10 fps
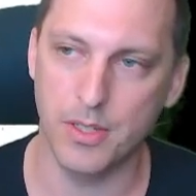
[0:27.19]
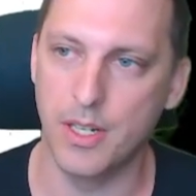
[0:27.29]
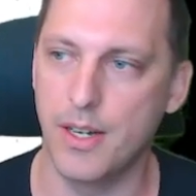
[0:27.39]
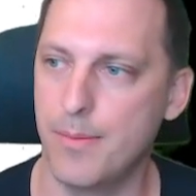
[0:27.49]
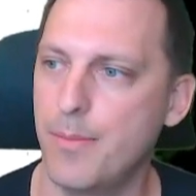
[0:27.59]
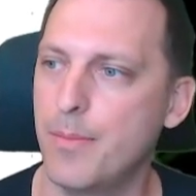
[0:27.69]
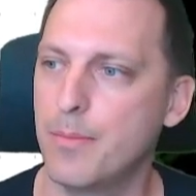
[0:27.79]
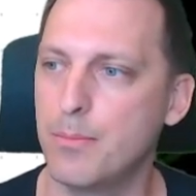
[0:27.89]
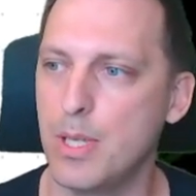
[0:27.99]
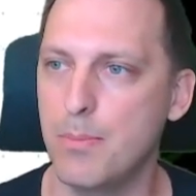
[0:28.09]
Um,
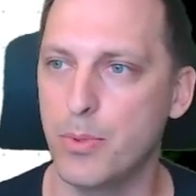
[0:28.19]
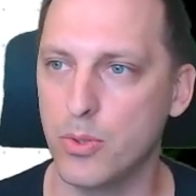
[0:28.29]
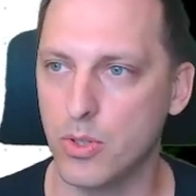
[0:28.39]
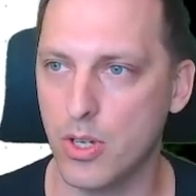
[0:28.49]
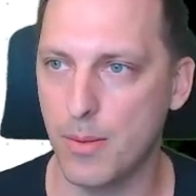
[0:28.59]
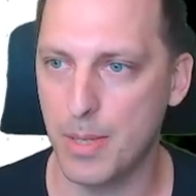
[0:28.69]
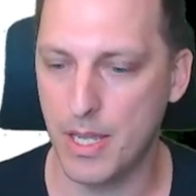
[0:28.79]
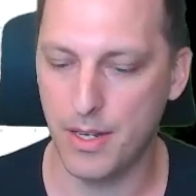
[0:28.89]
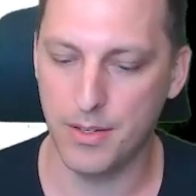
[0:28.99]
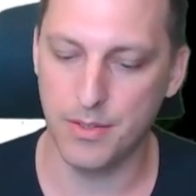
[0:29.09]
people come
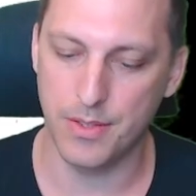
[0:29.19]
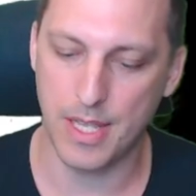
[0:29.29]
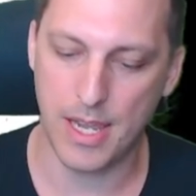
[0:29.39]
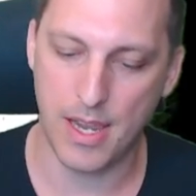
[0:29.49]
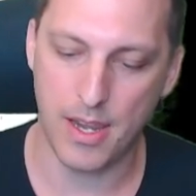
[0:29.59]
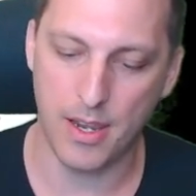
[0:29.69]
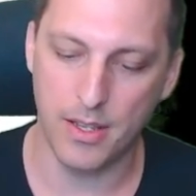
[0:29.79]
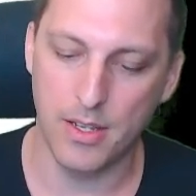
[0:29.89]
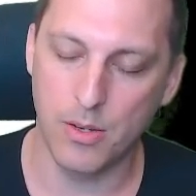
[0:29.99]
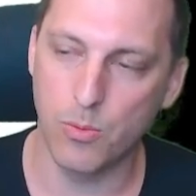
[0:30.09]
in,
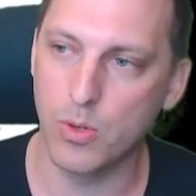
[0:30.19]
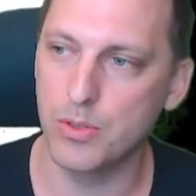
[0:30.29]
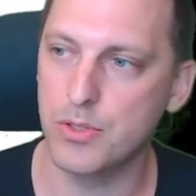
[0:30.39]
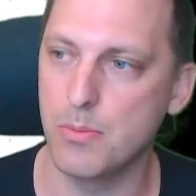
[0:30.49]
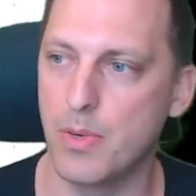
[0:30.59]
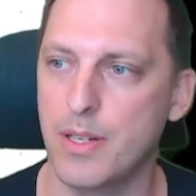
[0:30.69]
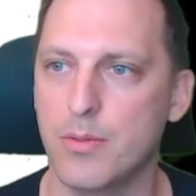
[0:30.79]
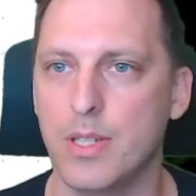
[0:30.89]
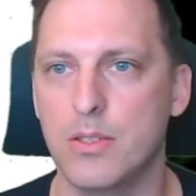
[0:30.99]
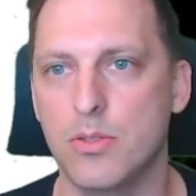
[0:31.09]
they want to
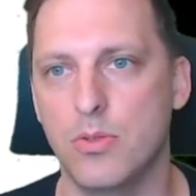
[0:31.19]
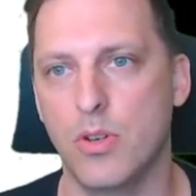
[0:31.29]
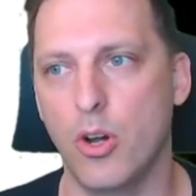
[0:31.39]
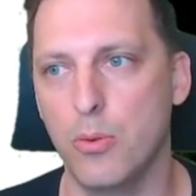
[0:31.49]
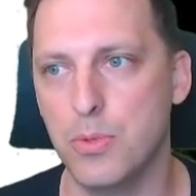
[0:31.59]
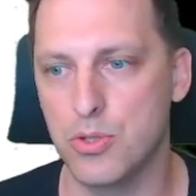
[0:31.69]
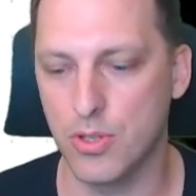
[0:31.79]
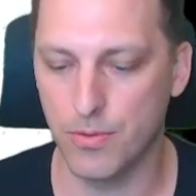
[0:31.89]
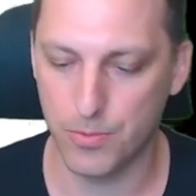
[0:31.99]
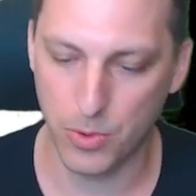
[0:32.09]
migrate to an
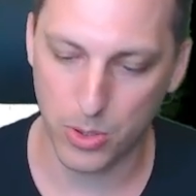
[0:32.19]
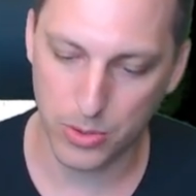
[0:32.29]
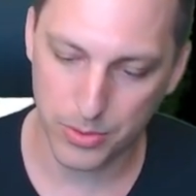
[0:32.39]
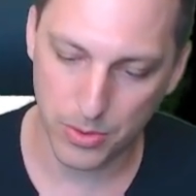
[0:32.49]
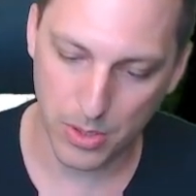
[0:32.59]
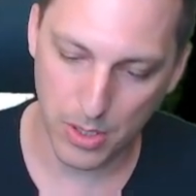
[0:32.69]
OpenShift world,